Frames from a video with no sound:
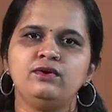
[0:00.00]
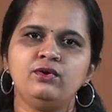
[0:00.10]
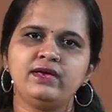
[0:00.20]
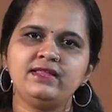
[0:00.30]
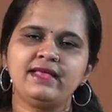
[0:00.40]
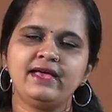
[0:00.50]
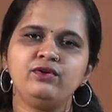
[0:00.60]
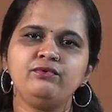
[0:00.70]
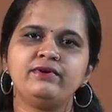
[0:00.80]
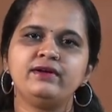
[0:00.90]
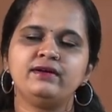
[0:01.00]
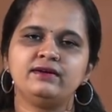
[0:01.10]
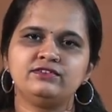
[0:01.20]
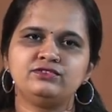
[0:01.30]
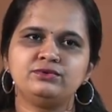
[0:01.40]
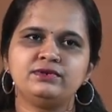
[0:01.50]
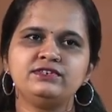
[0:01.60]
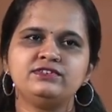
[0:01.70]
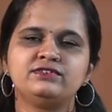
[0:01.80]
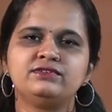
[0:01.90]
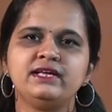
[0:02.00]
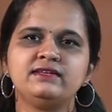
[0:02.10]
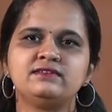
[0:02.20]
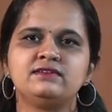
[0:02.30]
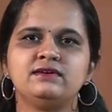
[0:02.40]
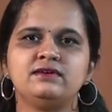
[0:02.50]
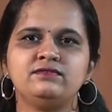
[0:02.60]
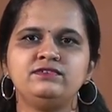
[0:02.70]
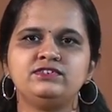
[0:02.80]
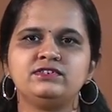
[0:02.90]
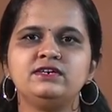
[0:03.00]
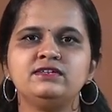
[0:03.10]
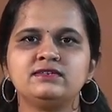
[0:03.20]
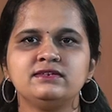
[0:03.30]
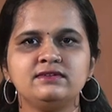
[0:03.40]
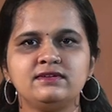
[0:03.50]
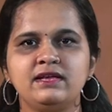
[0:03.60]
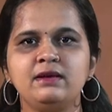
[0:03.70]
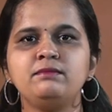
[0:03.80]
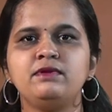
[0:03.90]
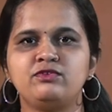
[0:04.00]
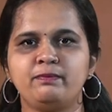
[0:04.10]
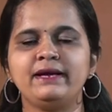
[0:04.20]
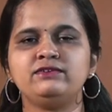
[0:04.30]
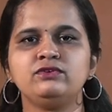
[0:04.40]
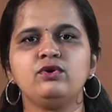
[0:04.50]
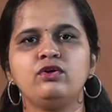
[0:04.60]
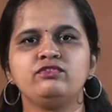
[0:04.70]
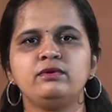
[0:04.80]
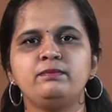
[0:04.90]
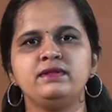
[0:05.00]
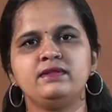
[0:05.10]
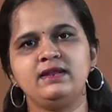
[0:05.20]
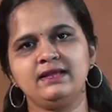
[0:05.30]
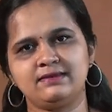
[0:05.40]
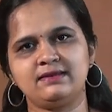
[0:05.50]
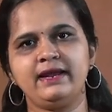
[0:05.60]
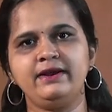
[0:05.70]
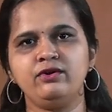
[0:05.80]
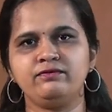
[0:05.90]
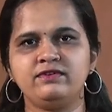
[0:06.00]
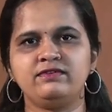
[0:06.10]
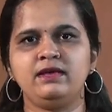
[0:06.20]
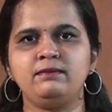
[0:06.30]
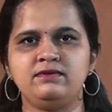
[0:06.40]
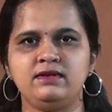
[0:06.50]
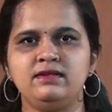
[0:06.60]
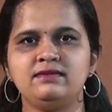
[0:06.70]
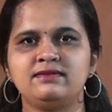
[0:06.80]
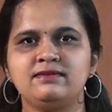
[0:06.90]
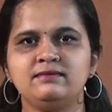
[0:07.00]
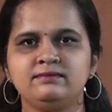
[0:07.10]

Okay, thank you uh, students. Next uh, we shall discuss the same dispatcher concept in the next slide of the same series.